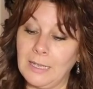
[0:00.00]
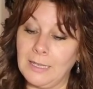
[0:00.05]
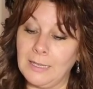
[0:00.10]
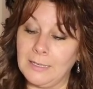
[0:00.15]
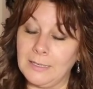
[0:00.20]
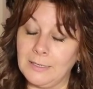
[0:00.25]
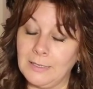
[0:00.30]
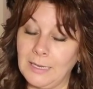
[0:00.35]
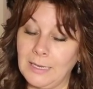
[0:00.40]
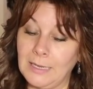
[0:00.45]

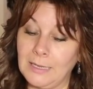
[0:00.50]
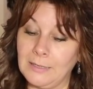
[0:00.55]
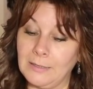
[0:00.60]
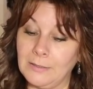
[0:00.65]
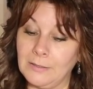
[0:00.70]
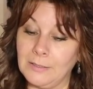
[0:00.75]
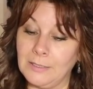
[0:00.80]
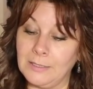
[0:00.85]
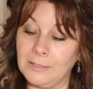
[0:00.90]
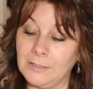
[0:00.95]
and,
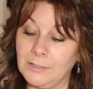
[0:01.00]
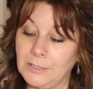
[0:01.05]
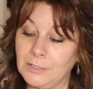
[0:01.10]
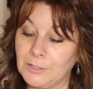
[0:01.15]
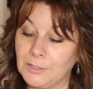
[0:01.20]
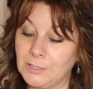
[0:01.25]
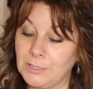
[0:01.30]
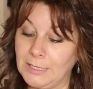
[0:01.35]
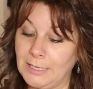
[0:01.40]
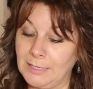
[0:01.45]
and
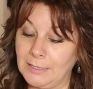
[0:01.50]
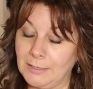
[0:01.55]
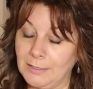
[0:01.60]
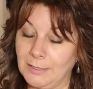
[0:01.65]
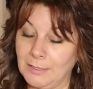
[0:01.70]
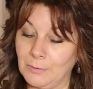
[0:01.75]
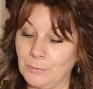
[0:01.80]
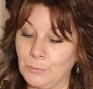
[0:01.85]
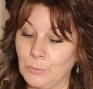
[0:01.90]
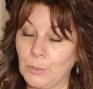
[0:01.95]
just and
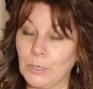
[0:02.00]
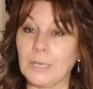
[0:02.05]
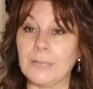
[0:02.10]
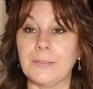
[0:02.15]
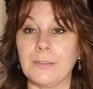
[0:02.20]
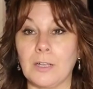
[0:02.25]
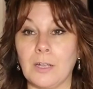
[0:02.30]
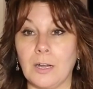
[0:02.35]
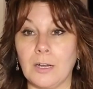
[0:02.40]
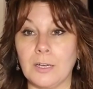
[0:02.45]
uh, working
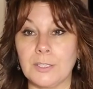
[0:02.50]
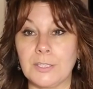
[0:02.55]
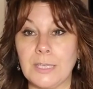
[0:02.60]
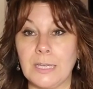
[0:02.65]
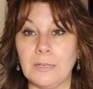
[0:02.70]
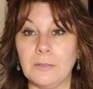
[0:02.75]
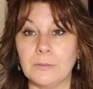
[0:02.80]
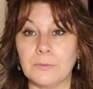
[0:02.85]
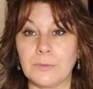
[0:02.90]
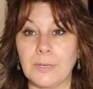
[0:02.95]
the cards
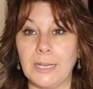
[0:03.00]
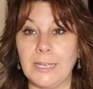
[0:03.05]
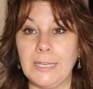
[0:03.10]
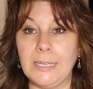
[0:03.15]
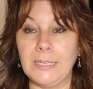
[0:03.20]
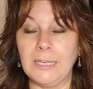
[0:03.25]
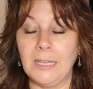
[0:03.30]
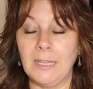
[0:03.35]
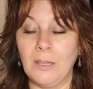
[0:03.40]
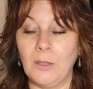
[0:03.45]
out,
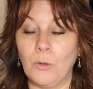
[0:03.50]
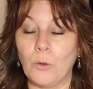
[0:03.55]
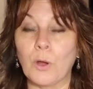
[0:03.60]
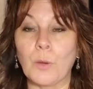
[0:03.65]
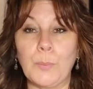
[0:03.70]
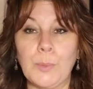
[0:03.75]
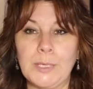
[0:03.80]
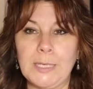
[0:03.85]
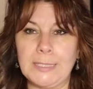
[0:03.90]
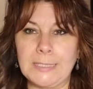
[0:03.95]
right? Or
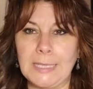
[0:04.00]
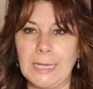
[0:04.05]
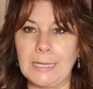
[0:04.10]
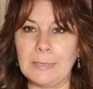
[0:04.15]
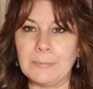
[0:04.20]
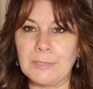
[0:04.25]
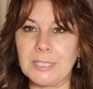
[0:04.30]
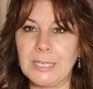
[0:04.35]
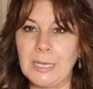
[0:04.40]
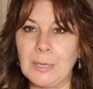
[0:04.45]
put a
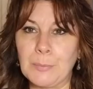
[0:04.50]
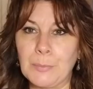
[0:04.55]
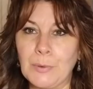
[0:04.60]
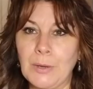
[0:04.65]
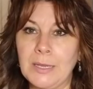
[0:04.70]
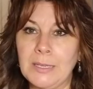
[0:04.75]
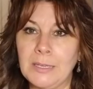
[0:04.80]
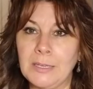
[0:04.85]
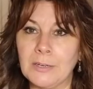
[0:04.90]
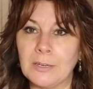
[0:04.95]
timestamp
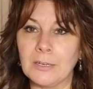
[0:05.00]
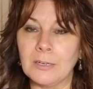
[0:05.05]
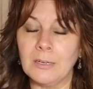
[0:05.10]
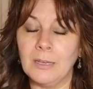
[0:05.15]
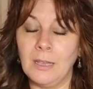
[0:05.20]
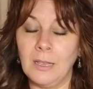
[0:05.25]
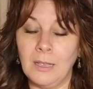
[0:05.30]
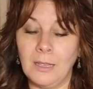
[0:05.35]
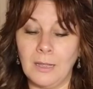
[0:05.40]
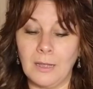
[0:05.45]
right here.
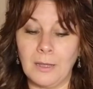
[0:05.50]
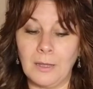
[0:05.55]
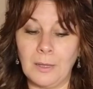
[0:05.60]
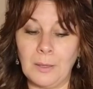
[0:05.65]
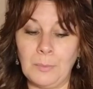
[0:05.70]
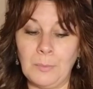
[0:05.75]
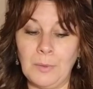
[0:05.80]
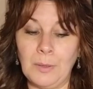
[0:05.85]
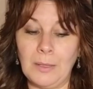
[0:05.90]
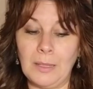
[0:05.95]

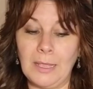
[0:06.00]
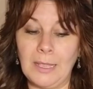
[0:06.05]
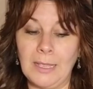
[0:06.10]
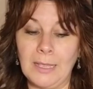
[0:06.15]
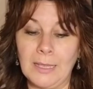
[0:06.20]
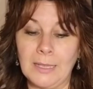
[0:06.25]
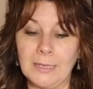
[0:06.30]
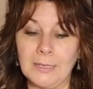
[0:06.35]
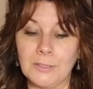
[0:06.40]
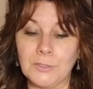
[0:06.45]
Um,
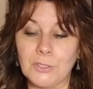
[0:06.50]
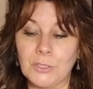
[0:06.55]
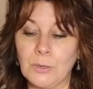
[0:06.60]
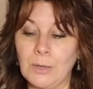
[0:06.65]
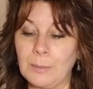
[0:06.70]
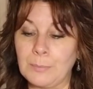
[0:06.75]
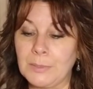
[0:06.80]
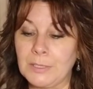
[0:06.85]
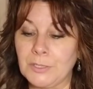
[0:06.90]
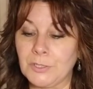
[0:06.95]
and so
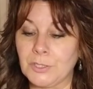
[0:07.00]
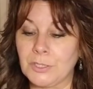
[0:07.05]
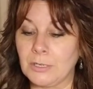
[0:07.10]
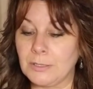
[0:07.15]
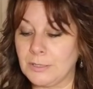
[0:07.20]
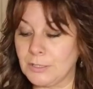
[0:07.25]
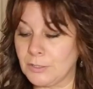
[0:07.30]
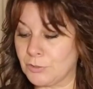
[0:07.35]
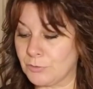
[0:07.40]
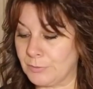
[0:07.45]
I'm going to
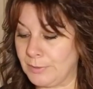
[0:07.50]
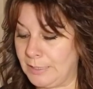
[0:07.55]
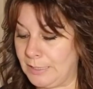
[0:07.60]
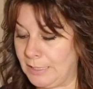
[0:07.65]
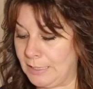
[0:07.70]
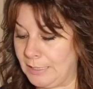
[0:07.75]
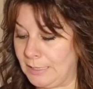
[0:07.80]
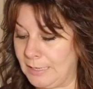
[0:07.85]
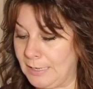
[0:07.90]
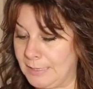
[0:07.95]
start this
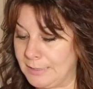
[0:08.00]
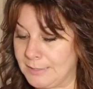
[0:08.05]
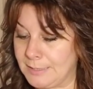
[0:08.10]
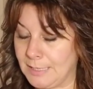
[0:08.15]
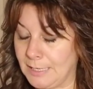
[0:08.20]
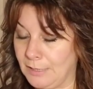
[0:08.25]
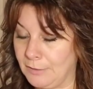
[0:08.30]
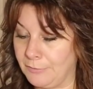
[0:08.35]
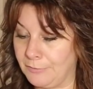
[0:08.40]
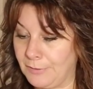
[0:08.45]
reading as
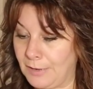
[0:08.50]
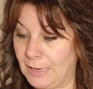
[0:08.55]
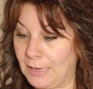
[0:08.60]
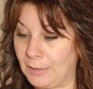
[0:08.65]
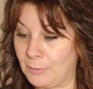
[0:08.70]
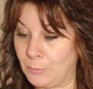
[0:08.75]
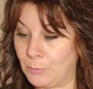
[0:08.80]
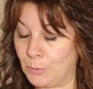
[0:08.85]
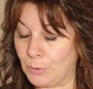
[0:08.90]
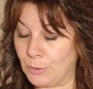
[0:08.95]
if
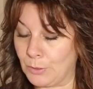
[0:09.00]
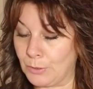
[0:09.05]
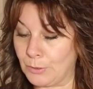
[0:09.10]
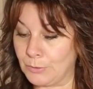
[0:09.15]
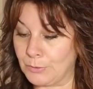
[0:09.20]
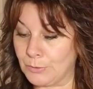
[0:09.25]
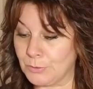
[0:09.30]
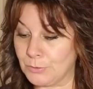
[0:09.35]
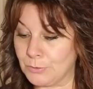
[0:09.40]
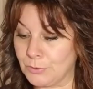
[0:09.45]
I
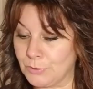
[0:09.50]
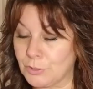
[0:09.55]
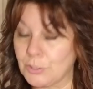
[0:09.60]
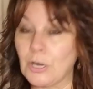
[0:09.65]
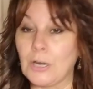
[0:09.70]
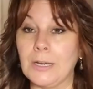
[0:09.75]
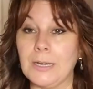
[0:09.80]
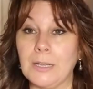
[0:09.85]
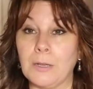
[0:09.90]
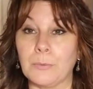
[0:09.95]
were
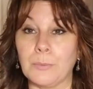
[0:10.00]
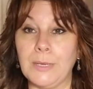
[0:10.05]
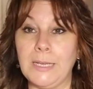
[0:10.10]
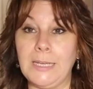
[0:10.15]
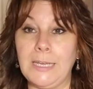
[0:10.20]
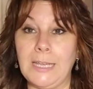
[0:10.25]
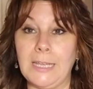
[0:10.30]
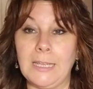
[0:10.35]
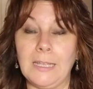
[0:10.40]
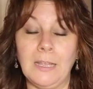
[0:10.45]
starting a
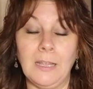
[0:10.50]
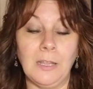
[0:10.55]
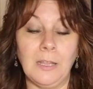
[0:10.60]
reading